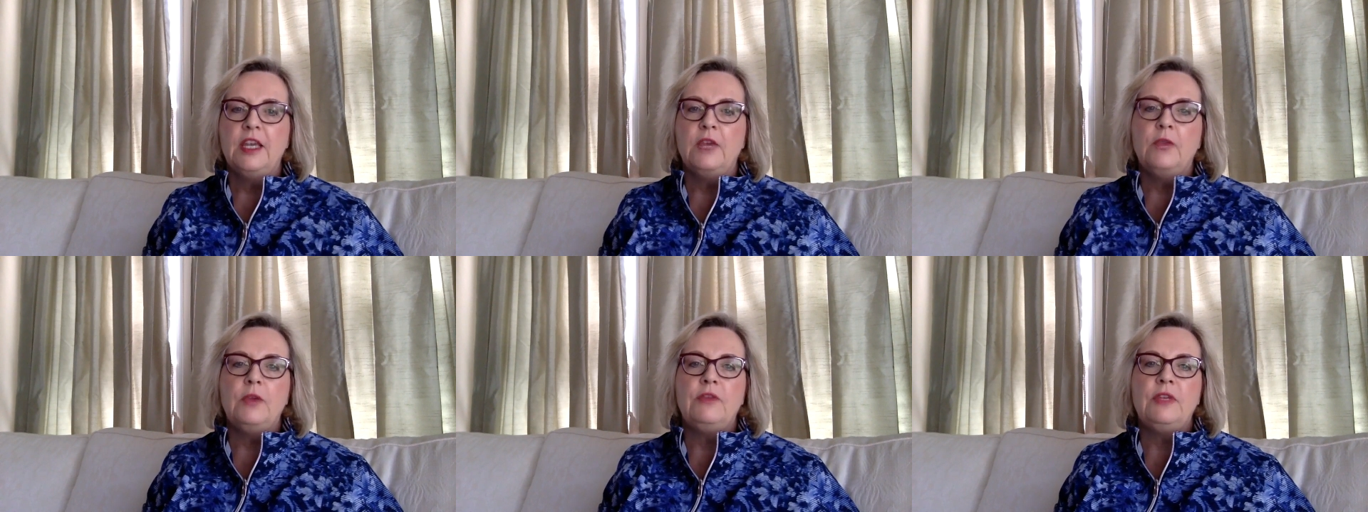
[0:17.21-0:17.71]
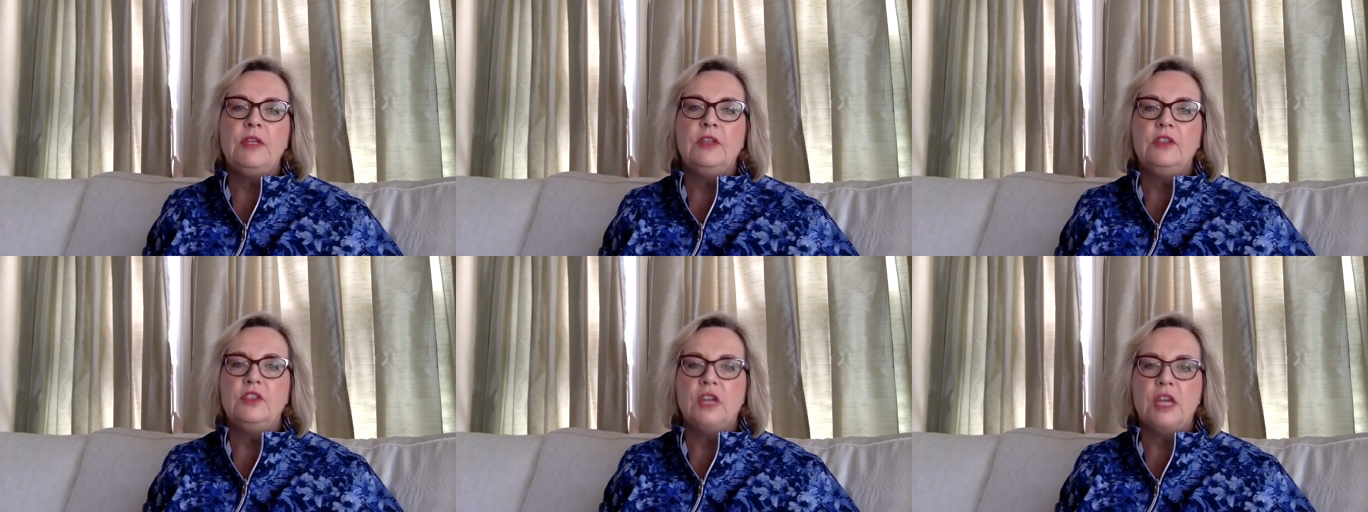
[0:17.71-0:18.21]
If we
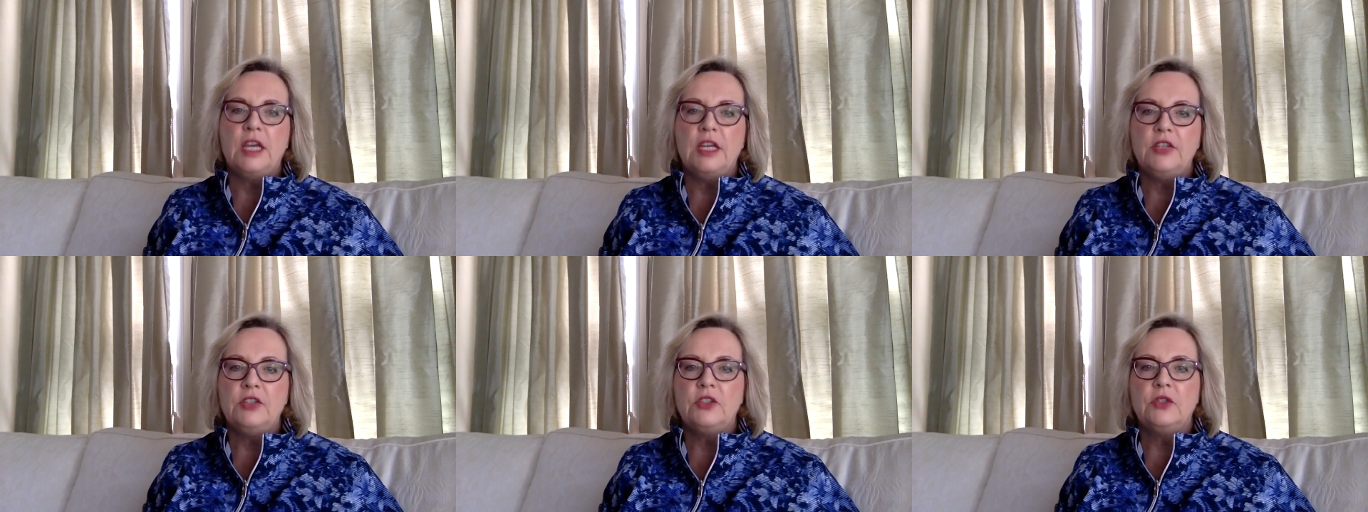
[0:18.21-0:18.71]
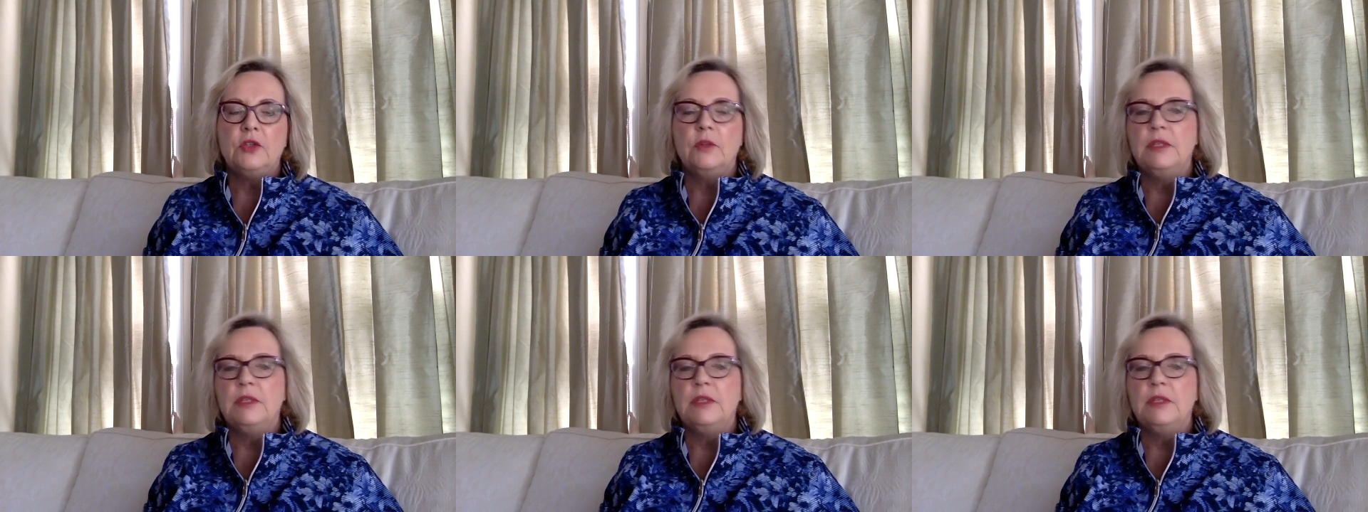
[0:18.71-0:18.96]
feel judged or